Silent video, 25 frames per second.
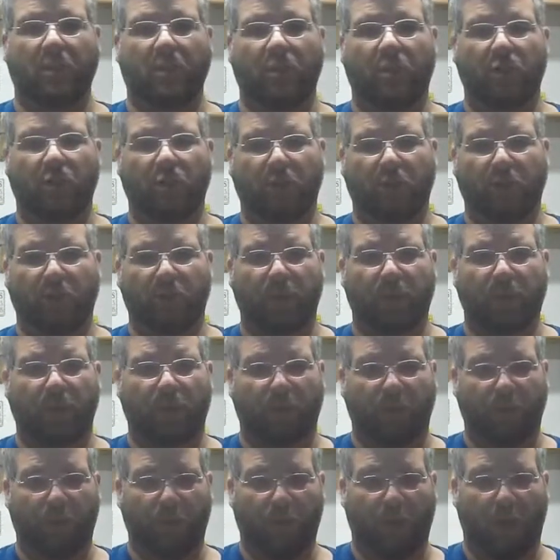sort
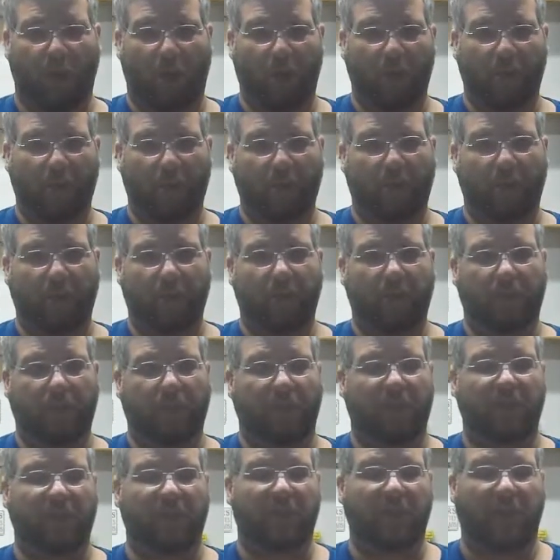through all the
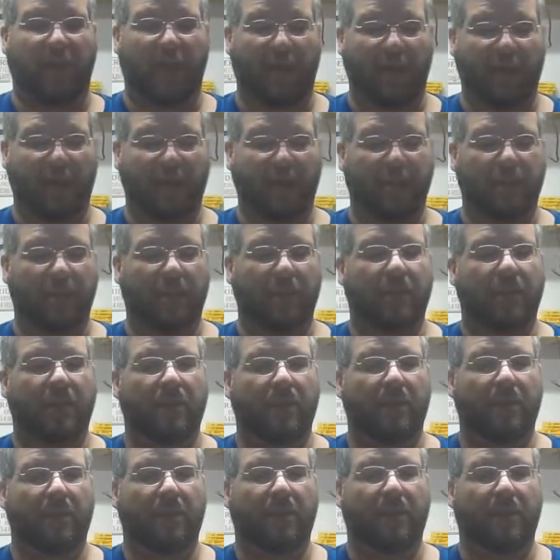stuff that's on it,
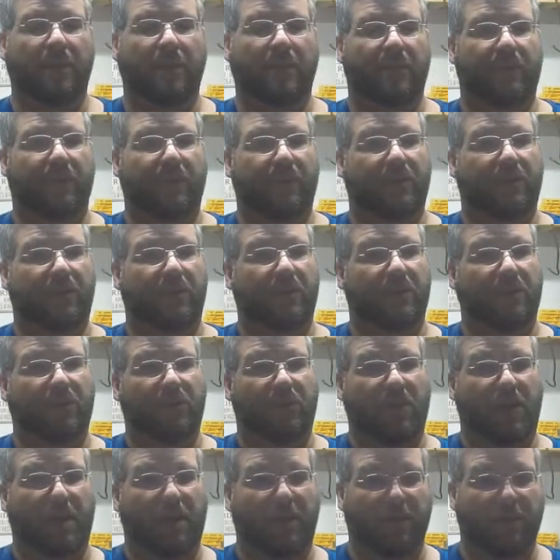get rid of all the
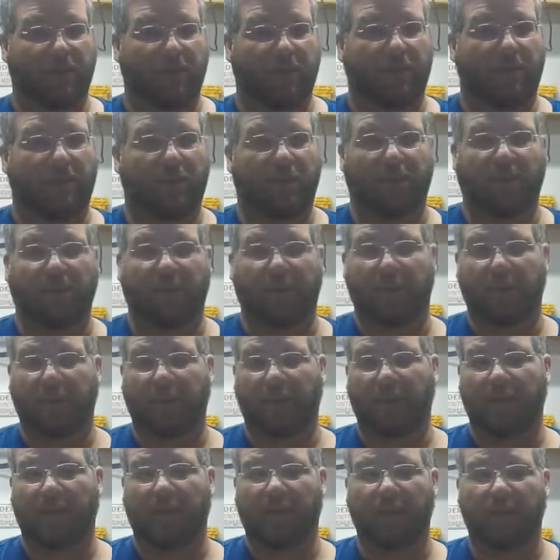trash, stuff I'm not
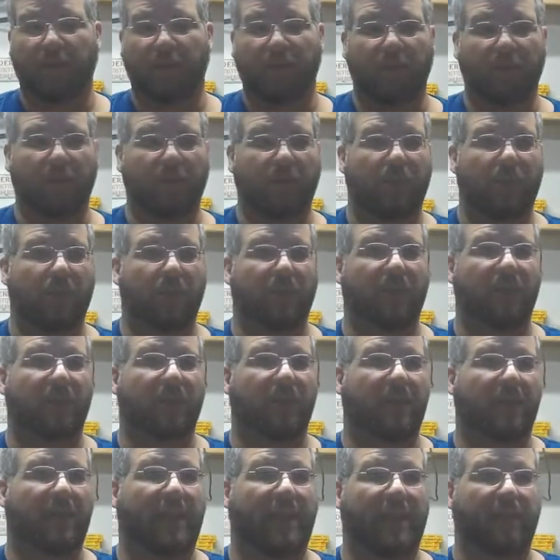going to use, stuff that
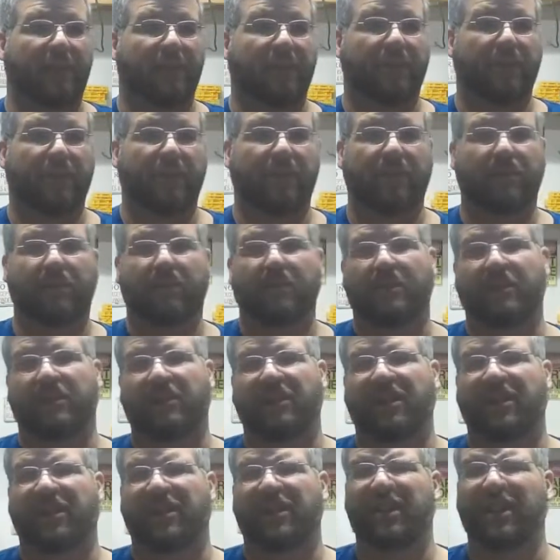I kept
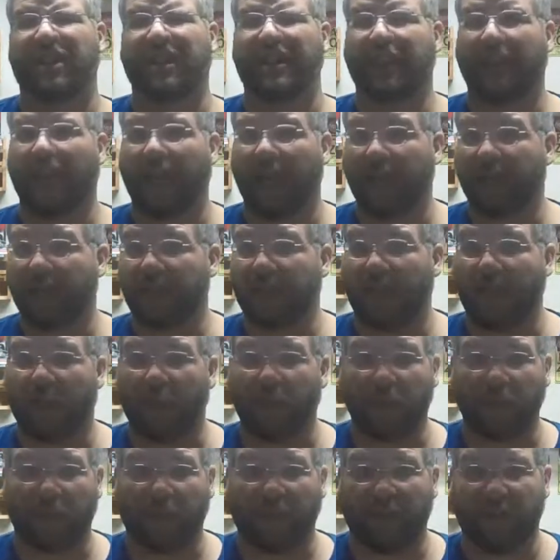just in case I
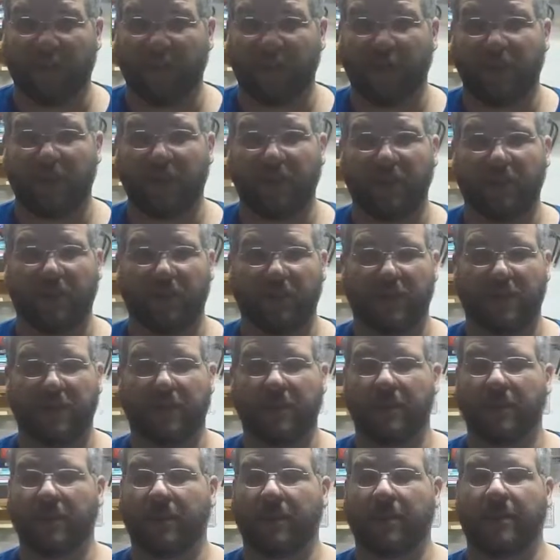was ever going to use it.
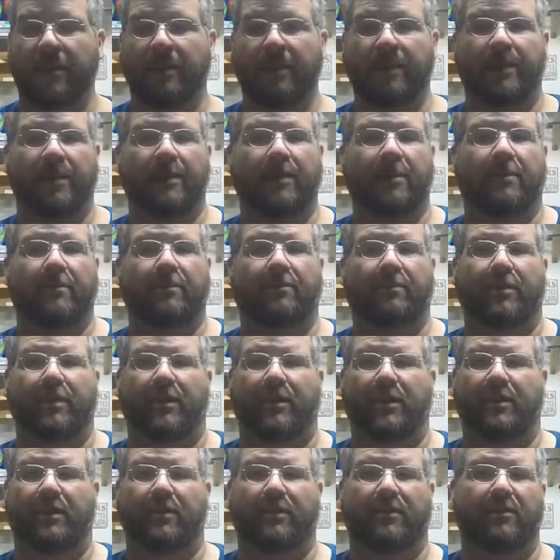
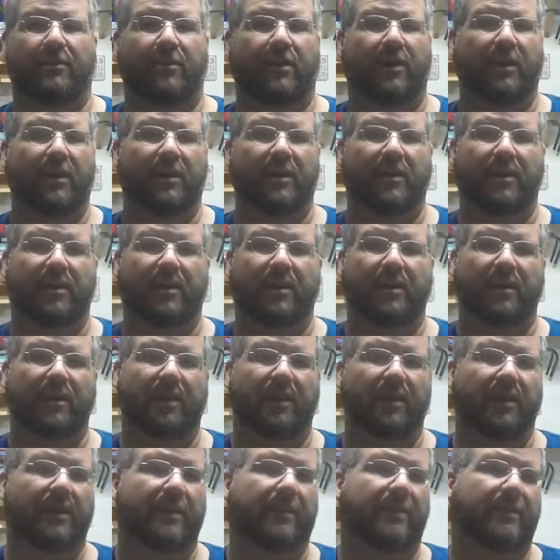But
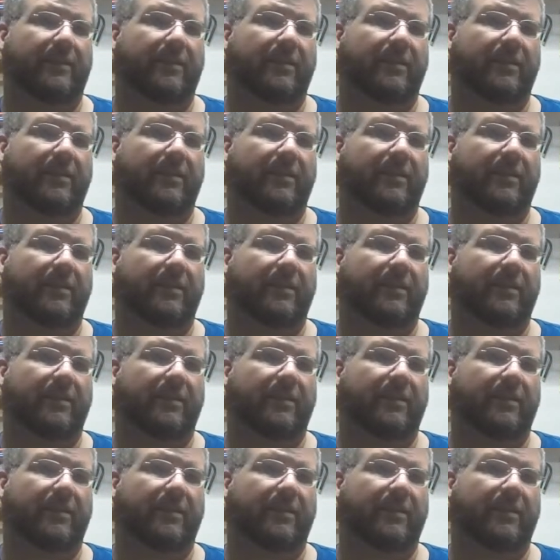realistically,